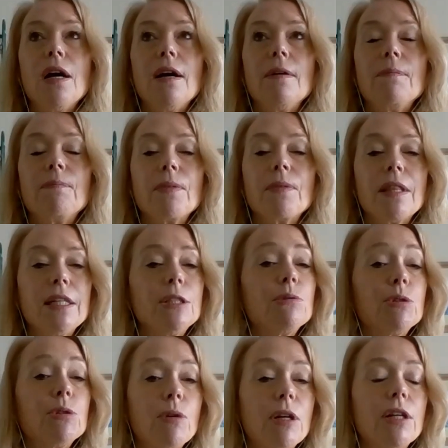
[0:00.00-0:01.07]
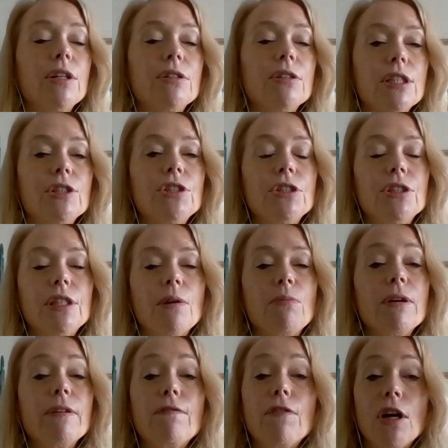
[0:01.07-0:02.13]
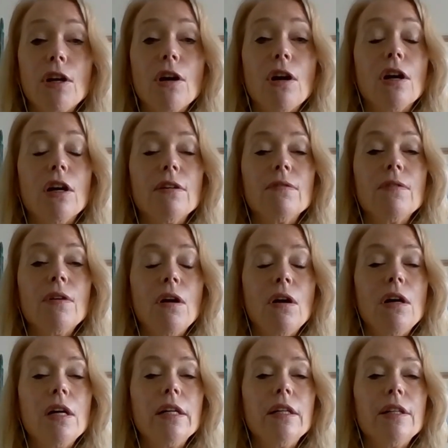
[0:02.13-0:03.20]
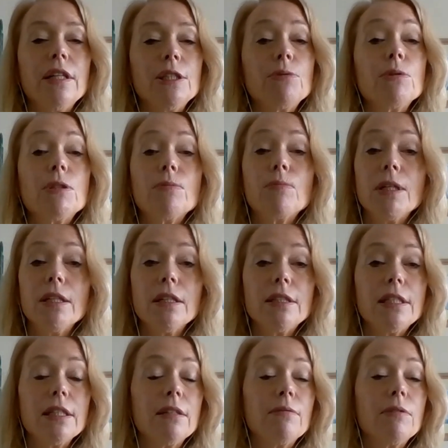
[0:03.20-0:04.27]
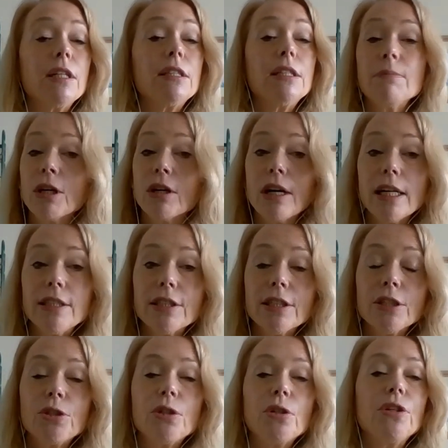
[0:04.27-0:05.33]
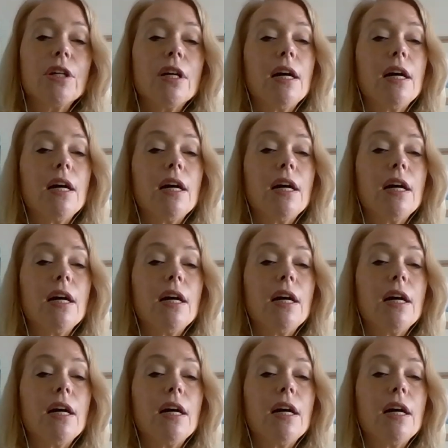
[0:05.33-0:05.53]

um, this was one of those issues that we fought hard on. This was when the, de- the Democrats controlled the